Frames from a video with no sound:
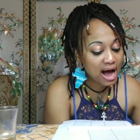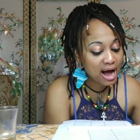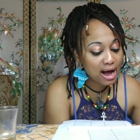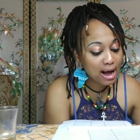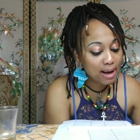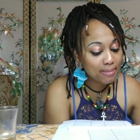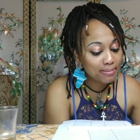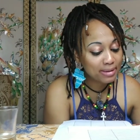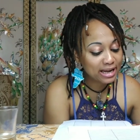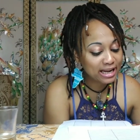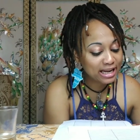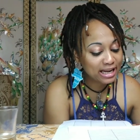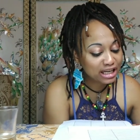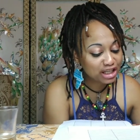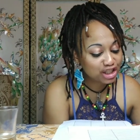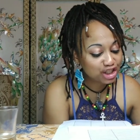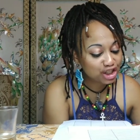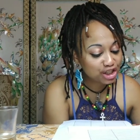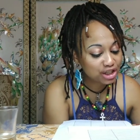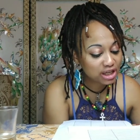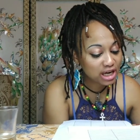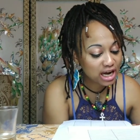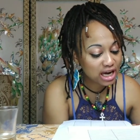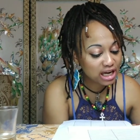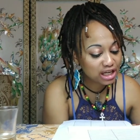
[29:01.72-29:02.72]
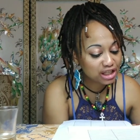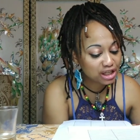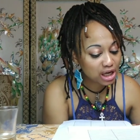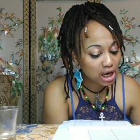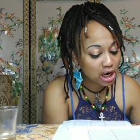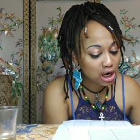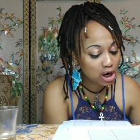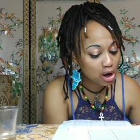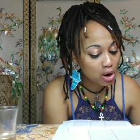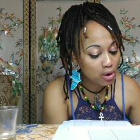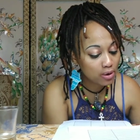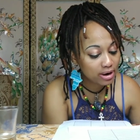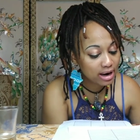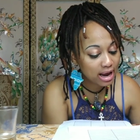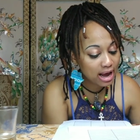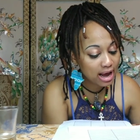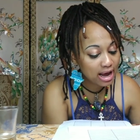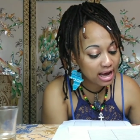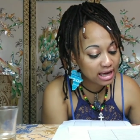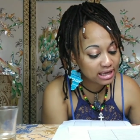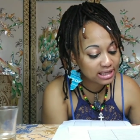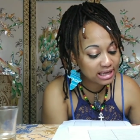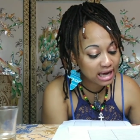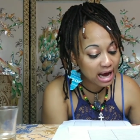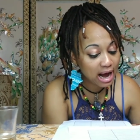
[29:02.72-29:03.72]
Um, Isha
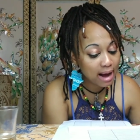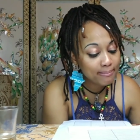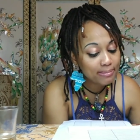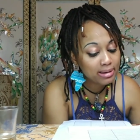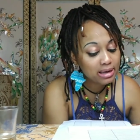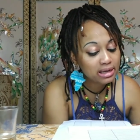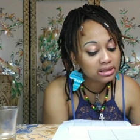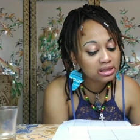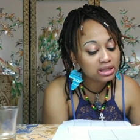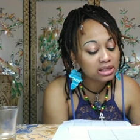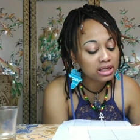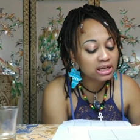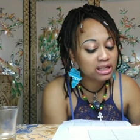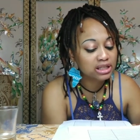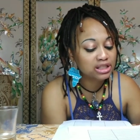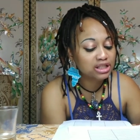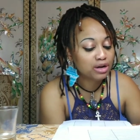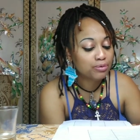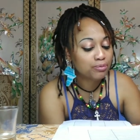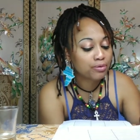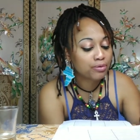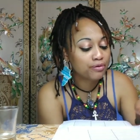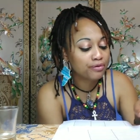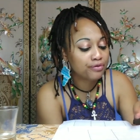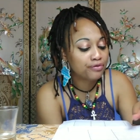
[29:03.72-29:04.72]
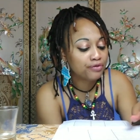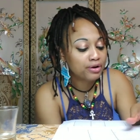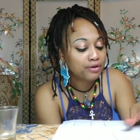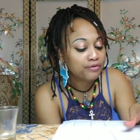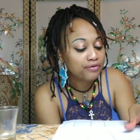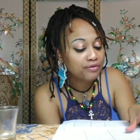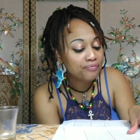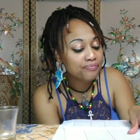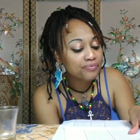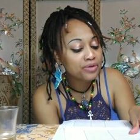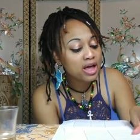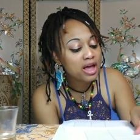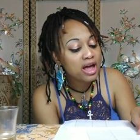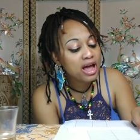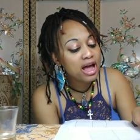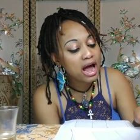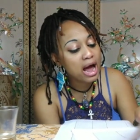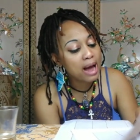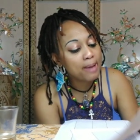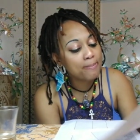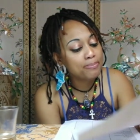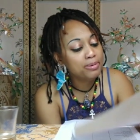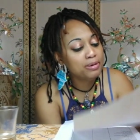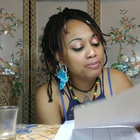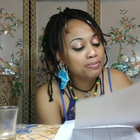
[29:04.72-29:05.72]
Jalona Thomas is January
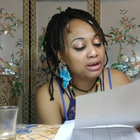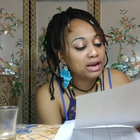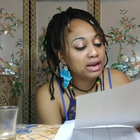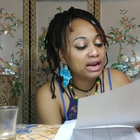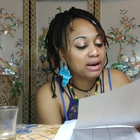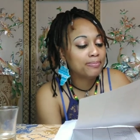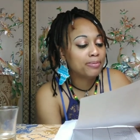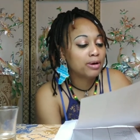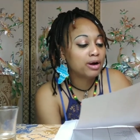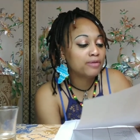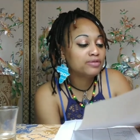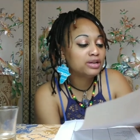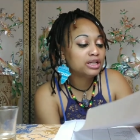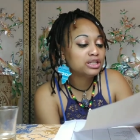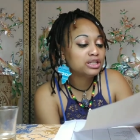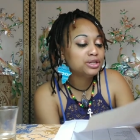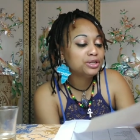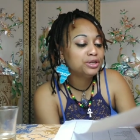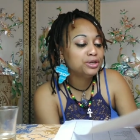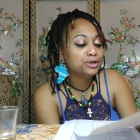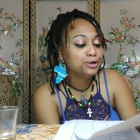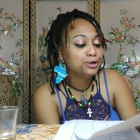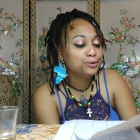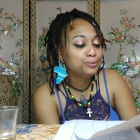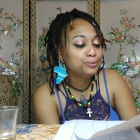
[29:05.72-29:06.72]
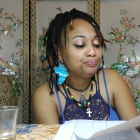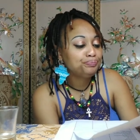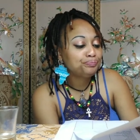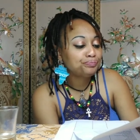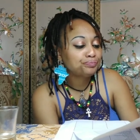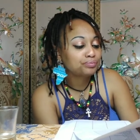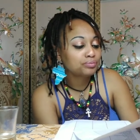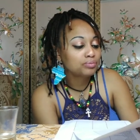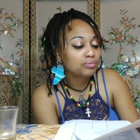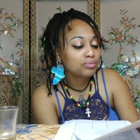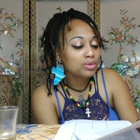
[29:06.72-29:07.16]
5th. Happy belated birthday to you.